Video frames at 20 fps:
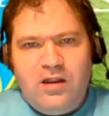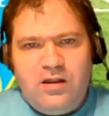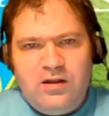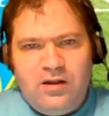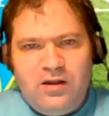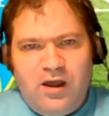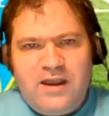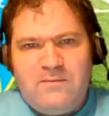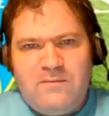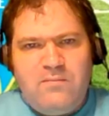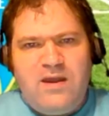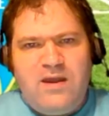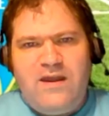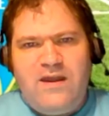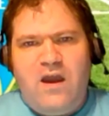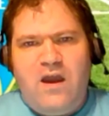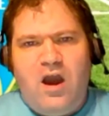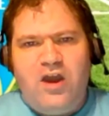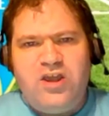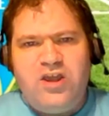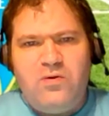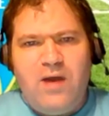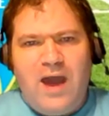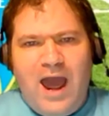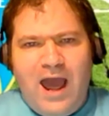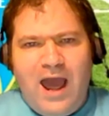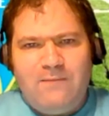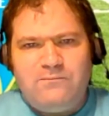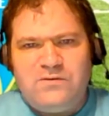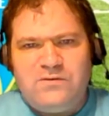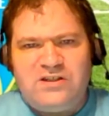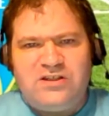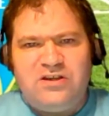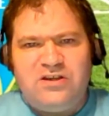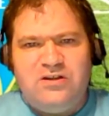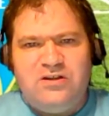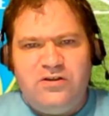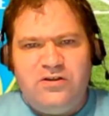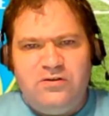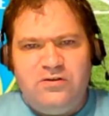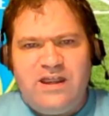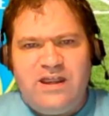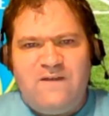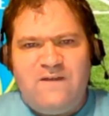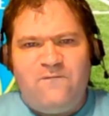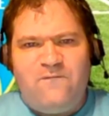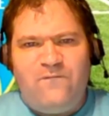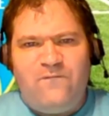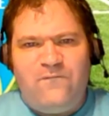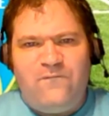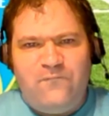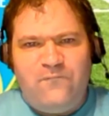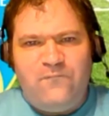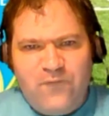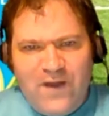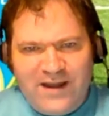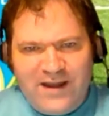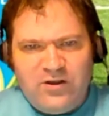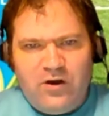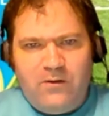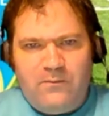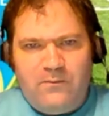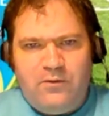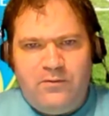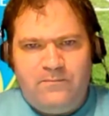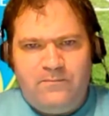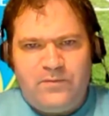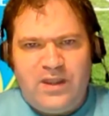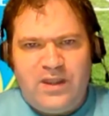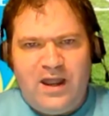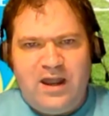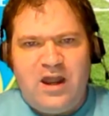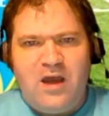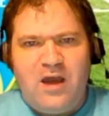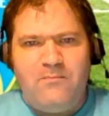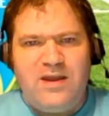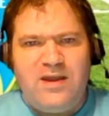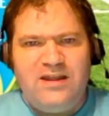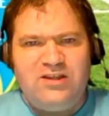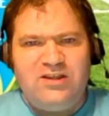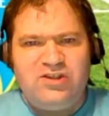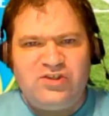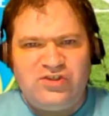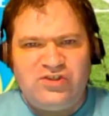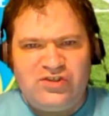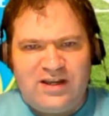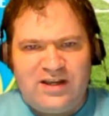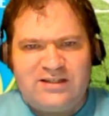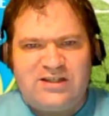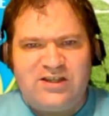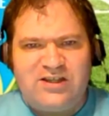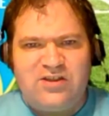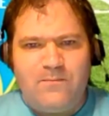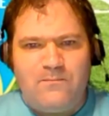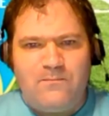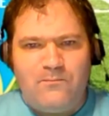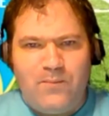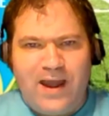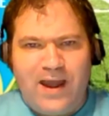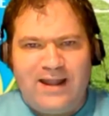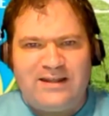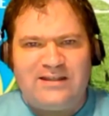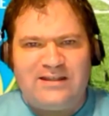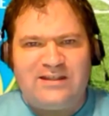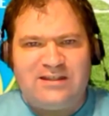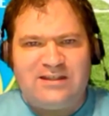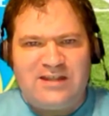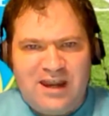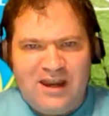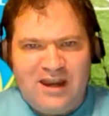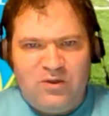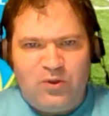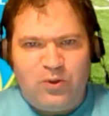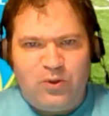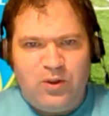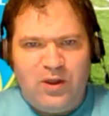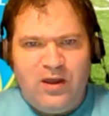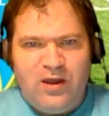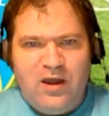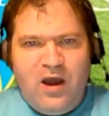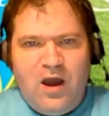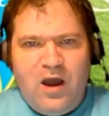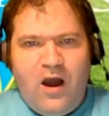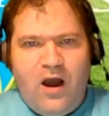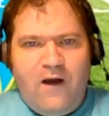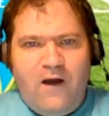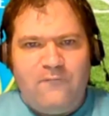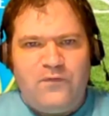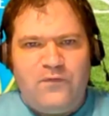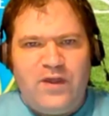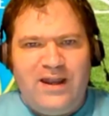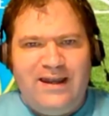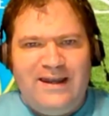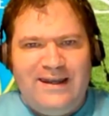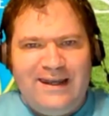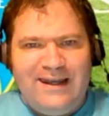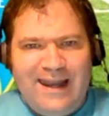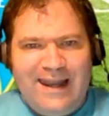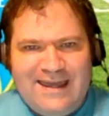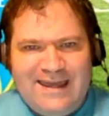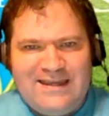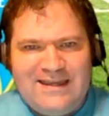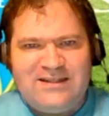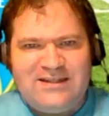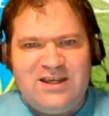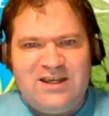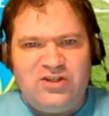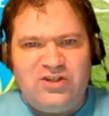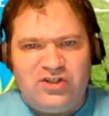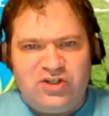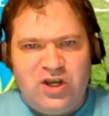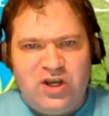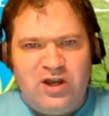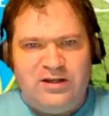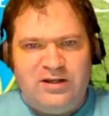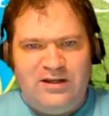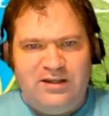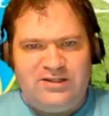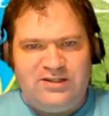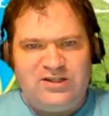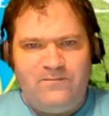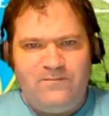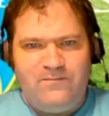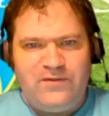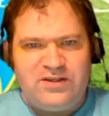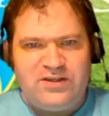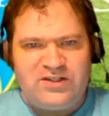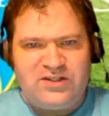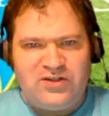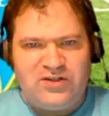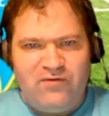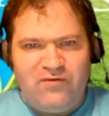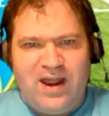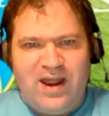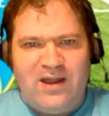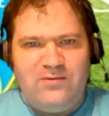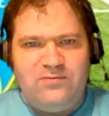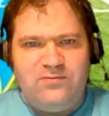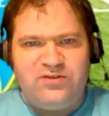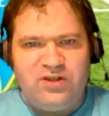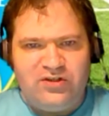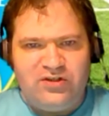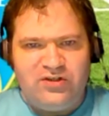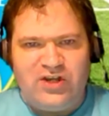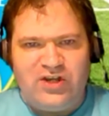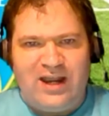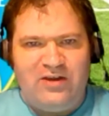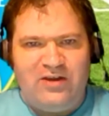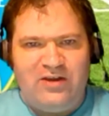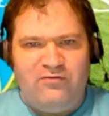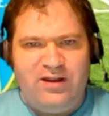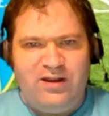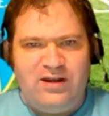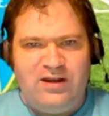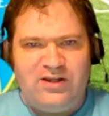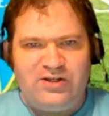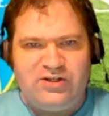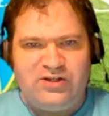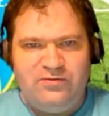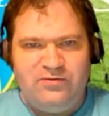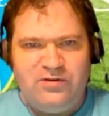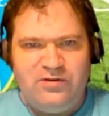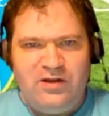Like me, are you absolutely fed up, and I mean sick to the back teeth, of the lazy journalism that surrounds Jack Grealish?